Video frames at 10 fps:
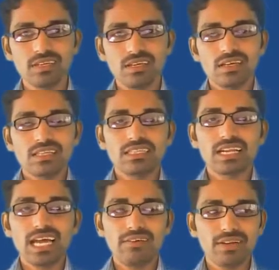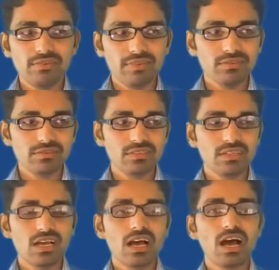the travelling waves,
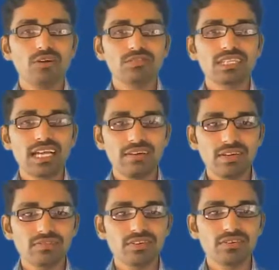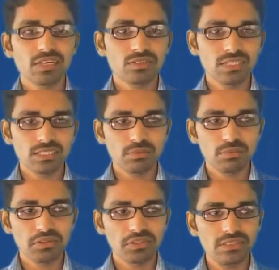how the travelling waves are going to be
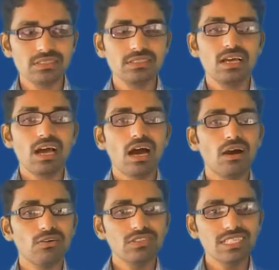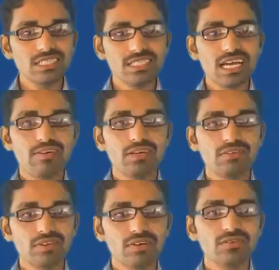produced, how these travelling
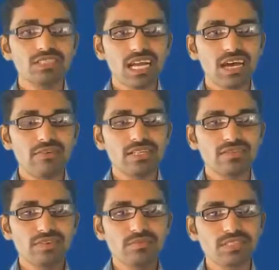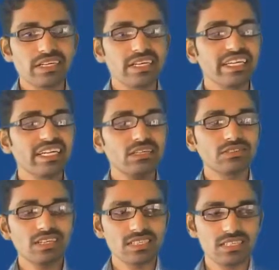waves travels from sending end to the
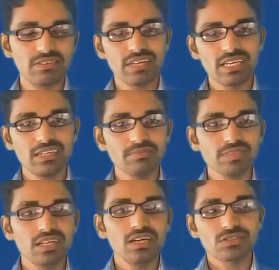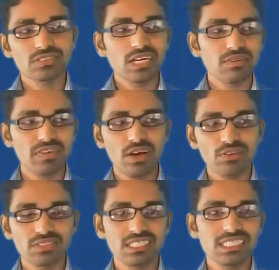receiving end. So that we have
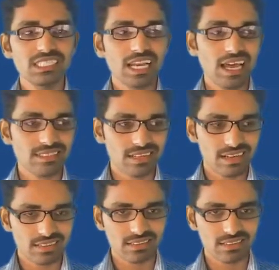seen in the last class,